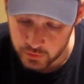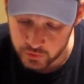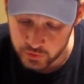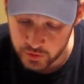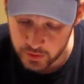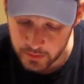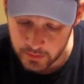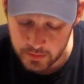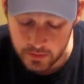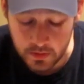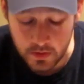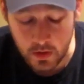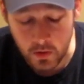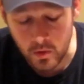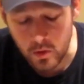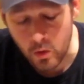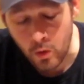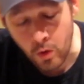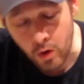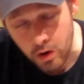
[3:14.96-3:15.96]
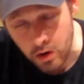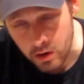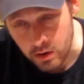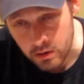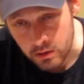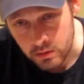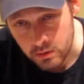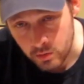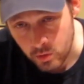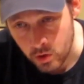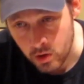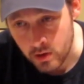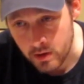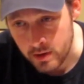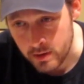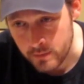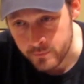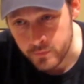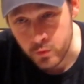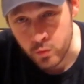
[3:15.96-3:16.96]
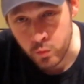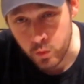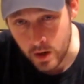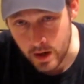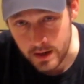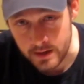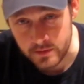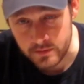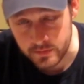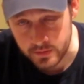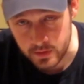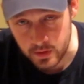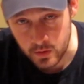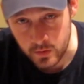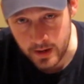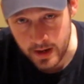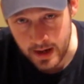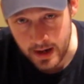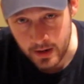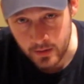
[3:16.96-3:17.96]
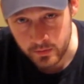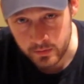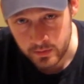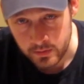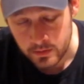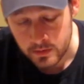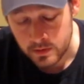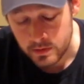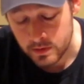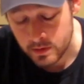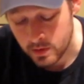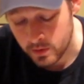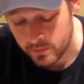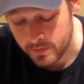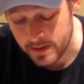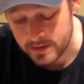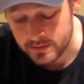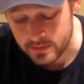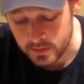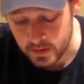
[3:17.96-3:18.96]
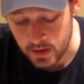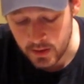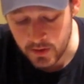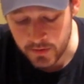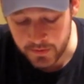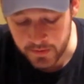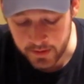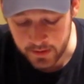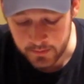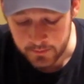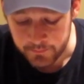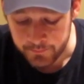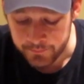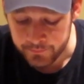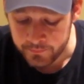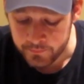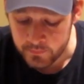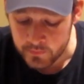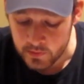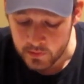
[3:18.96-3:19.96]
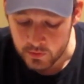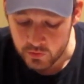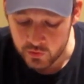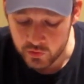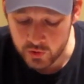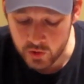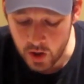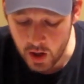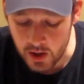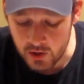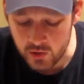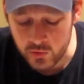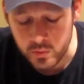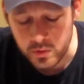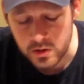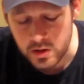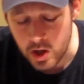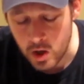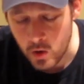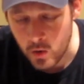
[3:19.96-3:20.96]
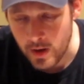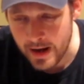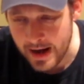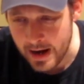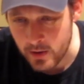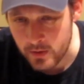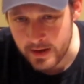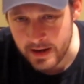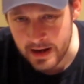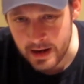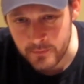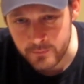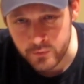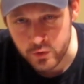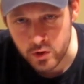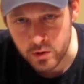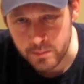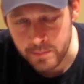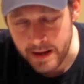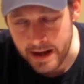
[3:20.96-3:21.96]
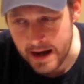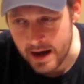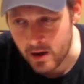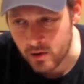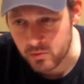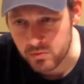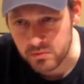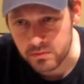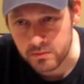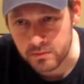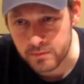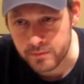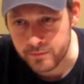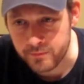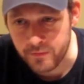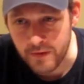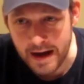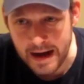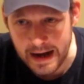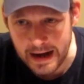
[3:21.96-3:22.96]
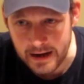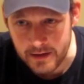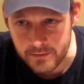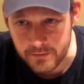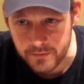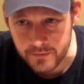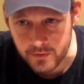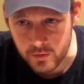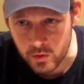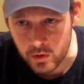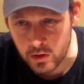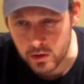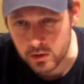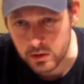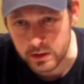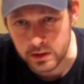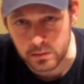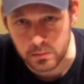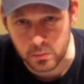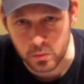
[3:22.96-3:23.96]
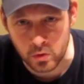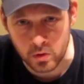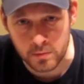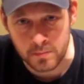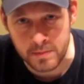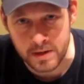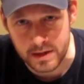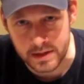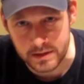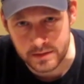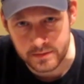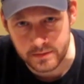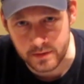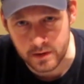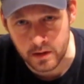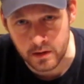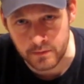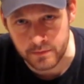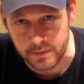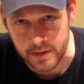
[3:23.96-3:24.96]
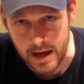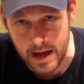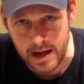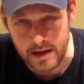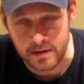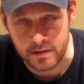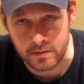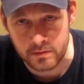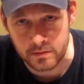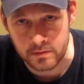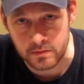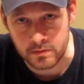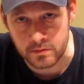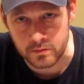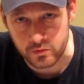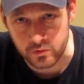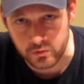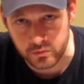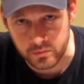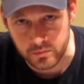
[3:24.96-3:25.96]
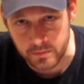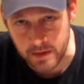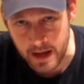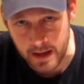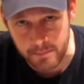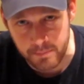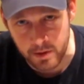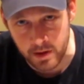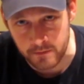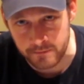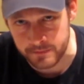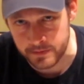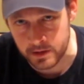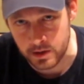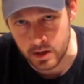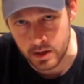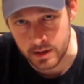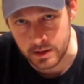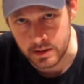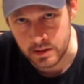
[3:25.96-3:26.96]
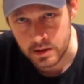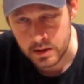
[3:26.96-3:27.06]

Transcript: you know, or if you want it to go out, you know, that's another thing. Cigars will go out after about 5 or a little more minutes of not puffing on it.